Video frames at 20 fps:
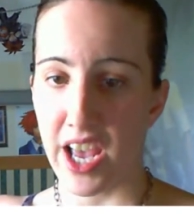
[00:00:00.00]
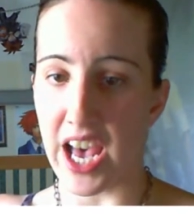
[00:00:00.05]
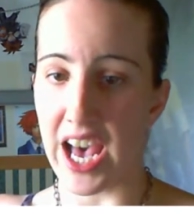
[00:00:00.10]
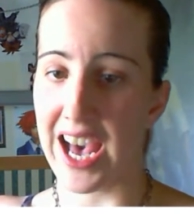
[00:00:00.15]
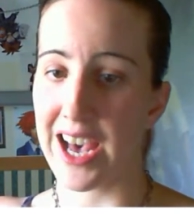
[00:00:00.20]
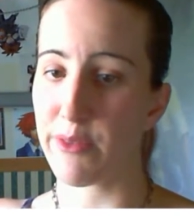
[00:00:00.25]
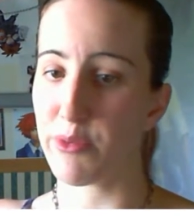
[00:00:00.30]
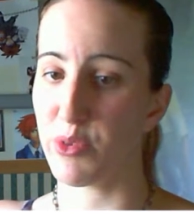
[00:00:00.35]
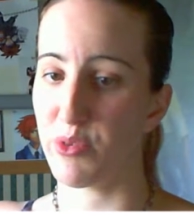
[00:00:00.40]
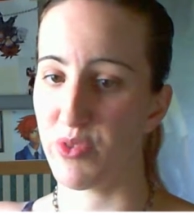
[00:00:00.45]

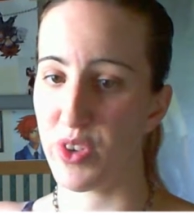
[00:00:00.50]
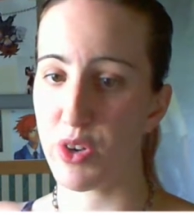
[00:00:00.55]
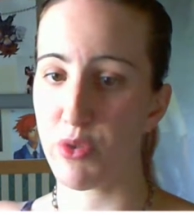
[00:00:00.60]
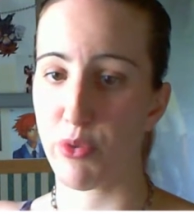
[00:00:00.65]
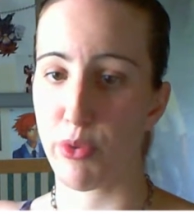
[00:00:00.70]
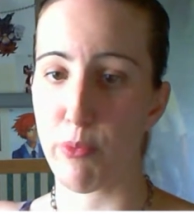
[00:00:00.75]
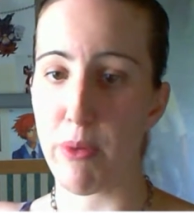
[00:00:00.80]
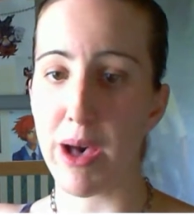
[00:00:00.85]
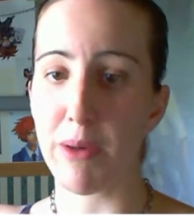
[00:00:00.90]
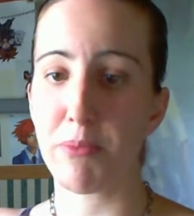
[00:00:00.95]
I will vote
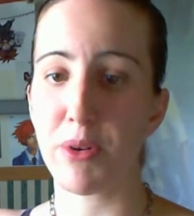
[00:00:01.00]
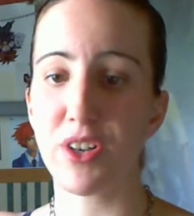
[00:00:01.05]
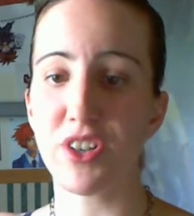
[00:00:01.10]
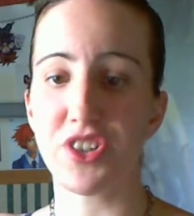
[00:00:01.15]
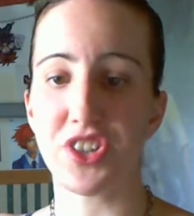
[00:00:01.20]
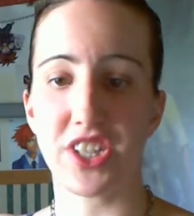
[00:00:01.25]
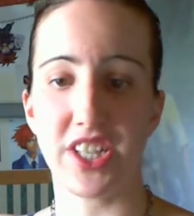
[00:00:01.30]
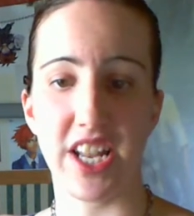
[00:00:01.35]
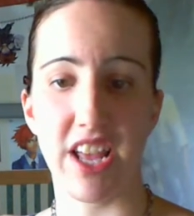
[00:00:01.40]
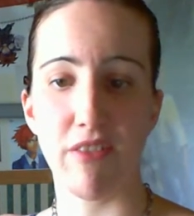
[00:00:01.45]
with my
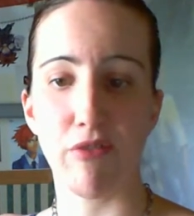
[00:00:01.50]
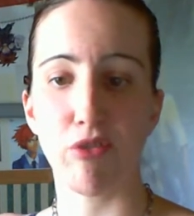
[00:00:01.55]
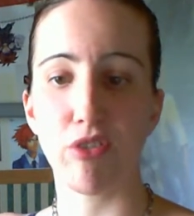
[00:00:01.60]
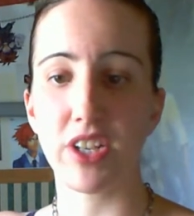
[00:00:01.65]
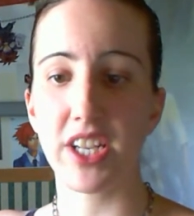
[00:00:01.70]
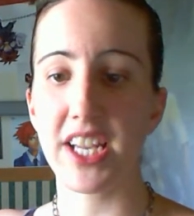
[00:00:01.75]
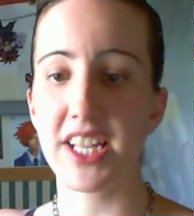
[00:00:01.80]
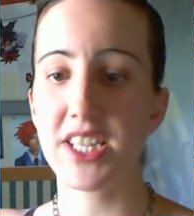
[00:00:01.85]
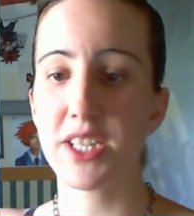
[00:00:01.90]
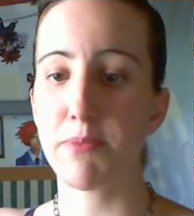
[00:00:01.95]
purse and never
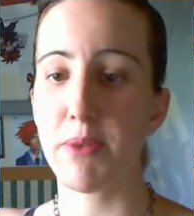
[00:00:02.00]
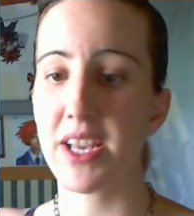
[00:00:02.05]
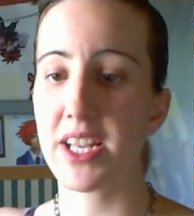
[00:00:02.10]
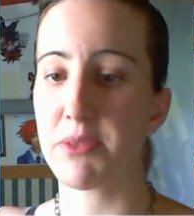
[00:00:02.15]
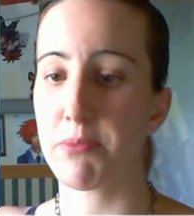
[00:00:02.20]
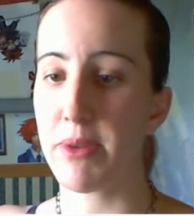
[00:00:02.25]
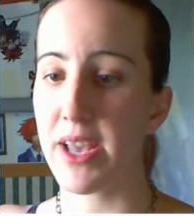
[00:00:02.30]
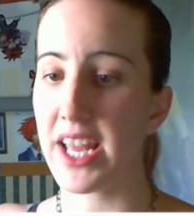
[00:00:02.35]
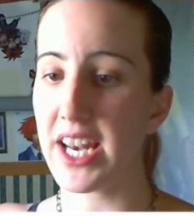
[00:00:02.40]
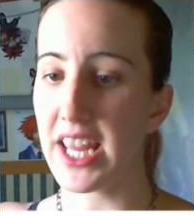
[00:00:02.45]
again spend
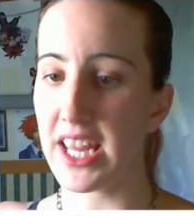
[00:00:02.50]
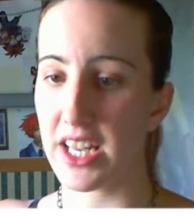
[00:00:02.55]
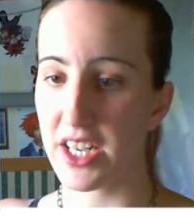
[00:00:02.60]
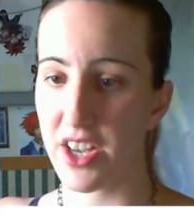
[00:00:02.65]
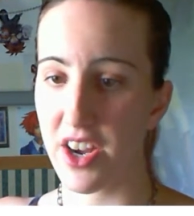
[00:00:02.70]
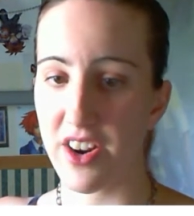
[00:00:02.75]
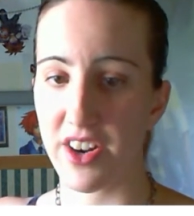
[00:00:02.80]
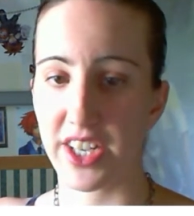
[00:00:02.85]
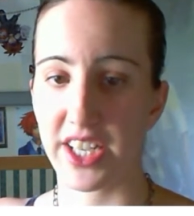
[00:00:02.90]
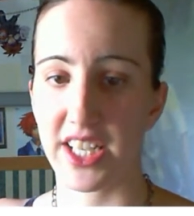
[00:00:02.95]
a penny at
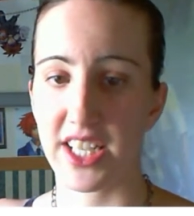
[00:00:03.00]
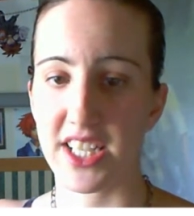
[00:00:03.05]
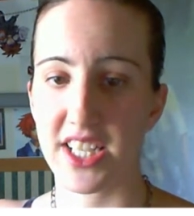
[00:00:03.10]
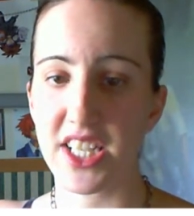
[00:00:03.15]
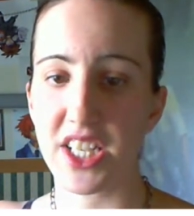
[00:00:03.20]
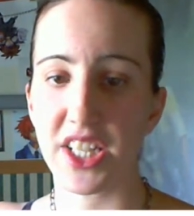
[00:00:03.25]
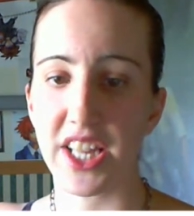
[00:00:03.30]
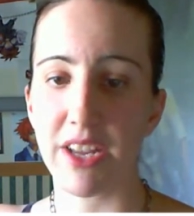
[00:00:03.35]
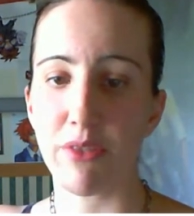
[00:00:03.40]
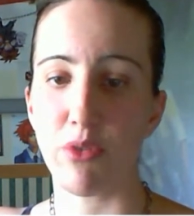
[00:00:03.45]
Target
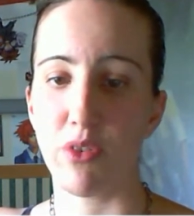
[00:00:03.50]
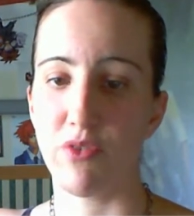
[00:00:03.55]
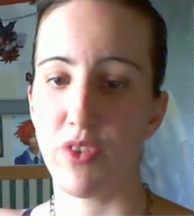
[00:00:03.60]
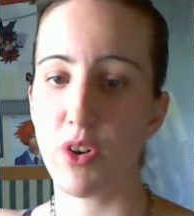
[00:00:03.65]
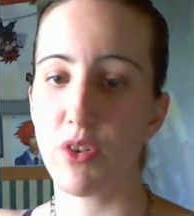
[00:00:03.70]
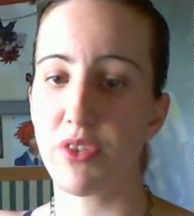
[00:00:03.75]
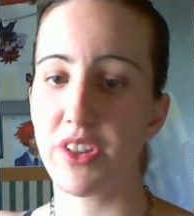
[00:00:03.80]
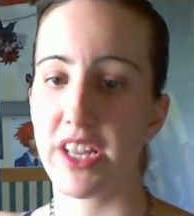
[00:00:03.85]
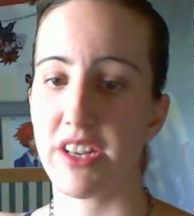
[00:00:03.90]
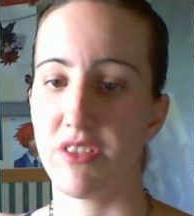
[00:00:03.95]
until they
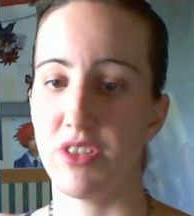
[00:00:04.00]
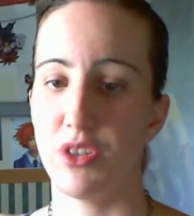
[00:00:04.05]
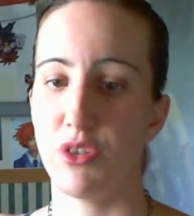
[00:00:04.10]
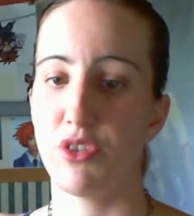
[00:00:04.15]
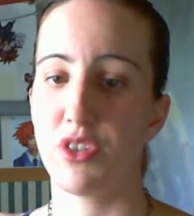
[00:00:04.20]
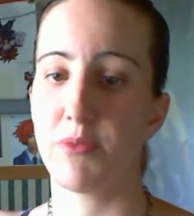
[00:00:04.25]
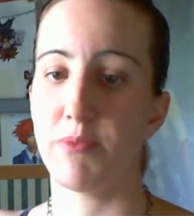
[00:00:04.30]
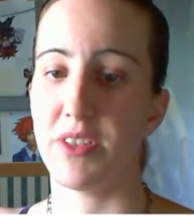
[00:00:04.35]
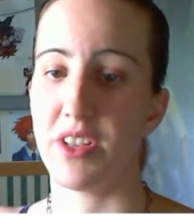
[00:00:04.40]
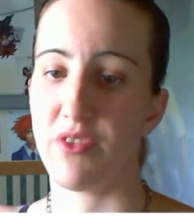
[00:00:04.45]
revoke their
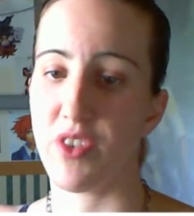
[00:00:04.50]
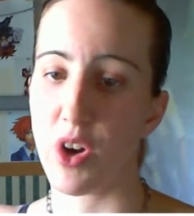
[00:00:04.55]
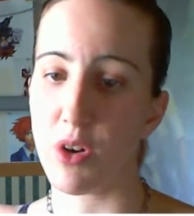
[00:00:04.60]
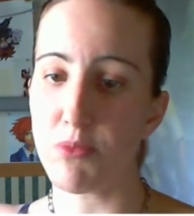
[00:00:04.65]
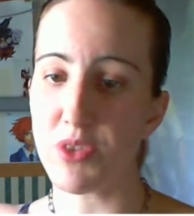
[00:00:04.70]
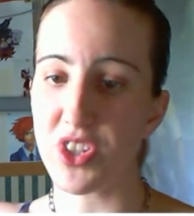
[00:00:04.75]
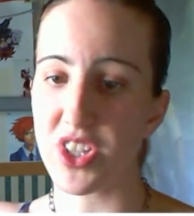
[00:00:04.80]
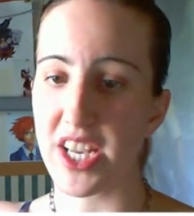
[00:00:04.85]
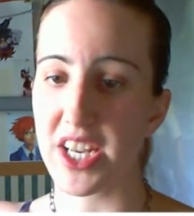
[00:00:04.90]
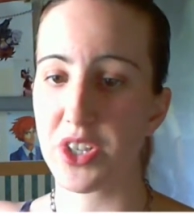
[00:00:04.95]
endorsement of
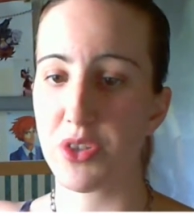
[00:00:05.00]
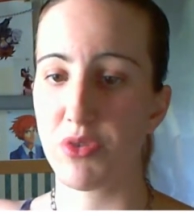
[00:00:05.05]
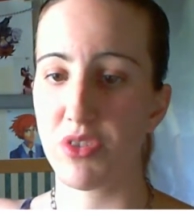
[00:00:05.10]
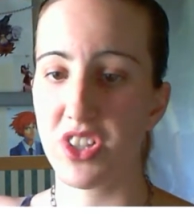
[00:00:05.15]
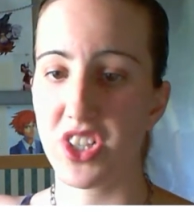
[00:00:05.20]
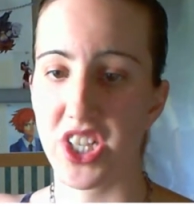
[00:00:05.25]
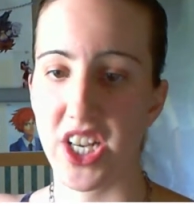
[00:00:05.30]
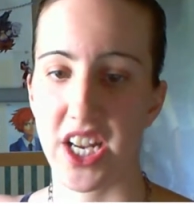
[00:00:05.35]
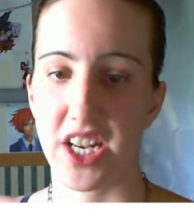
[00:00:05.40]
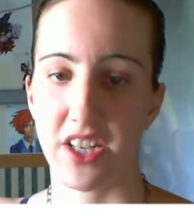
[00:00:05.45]
homosexual
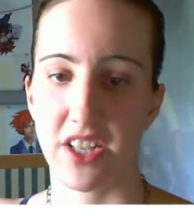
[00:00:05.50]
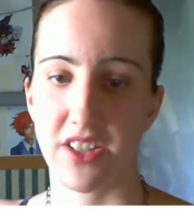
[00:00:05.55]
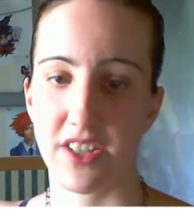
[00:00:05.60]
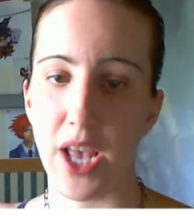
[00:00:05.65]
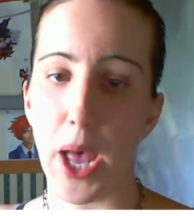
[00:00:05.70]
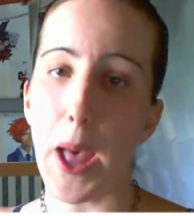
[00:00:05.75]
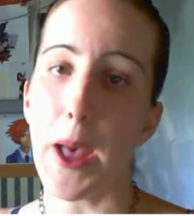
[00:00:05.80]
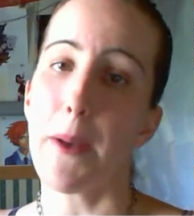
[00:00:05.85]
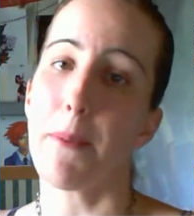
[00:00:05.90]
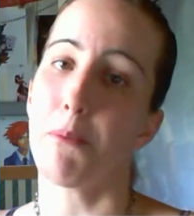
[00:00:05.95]
agendas.
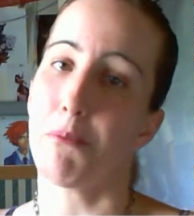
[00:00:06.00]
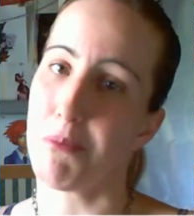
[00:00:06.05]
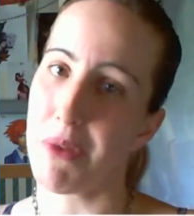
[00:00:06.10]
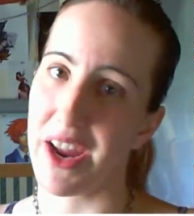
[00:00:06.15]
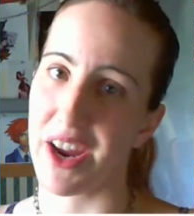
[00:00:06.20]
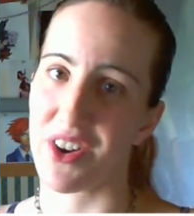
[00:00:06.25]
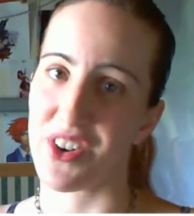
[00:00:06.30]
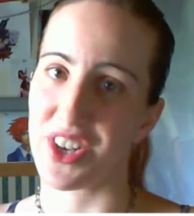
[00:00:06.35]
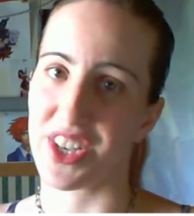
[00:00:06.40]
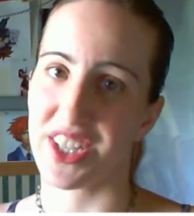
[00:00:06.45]

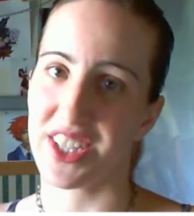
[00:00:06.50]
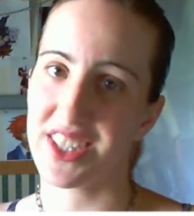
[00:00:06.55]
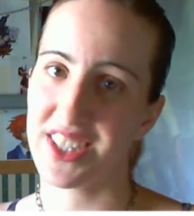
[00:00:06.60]
Mary,